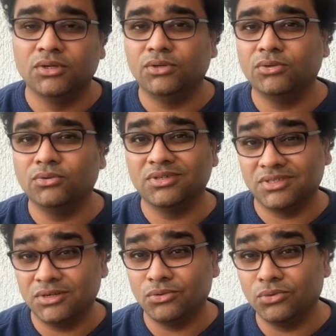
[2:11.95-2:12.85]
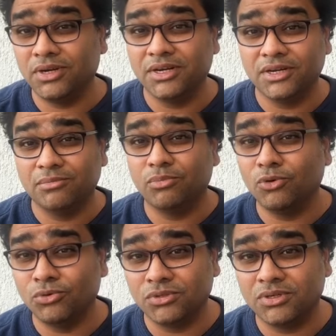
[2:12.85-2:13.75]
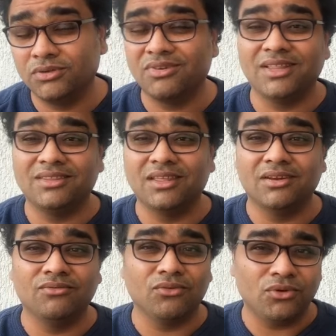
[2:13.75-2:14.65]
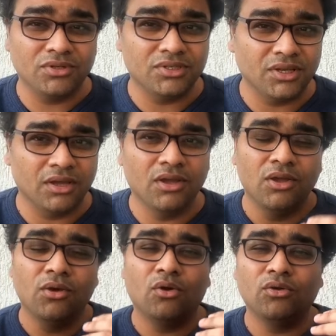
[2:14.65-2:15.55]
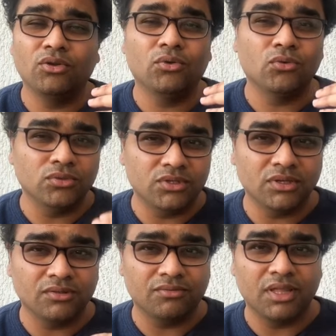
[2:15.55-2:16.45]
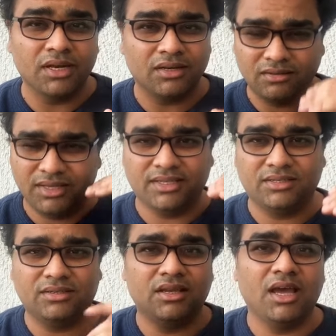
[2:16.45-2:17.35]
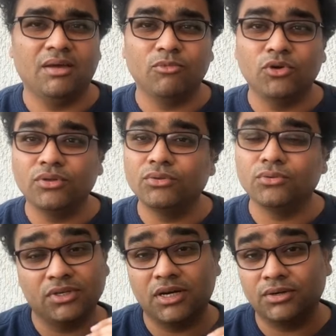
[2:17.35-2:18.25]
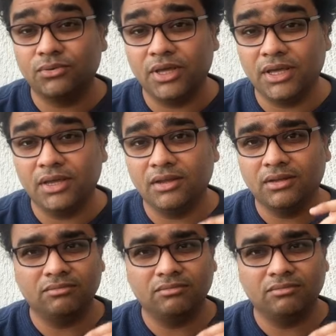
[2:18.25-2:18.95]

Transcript: you know, result oriented posts rather than focusing on your own self that yes, I'm going to start today.